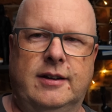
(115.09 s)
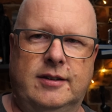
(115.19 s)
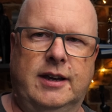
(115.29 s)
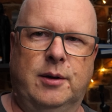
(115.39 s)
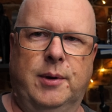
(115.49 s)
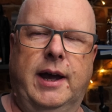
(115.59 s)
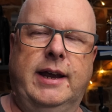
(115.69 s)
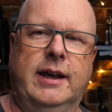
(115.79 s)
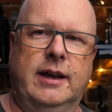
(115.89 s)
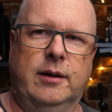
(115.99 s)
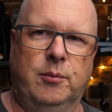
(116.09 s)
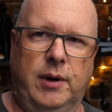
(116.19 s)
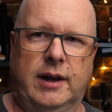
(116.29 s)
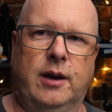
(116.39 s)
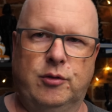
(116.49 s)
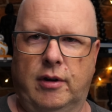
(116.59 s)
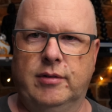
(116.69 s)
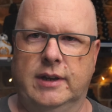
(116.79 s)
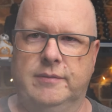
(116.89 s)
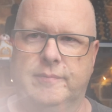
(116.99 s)
I take away when I go
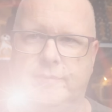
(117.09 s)
traveling.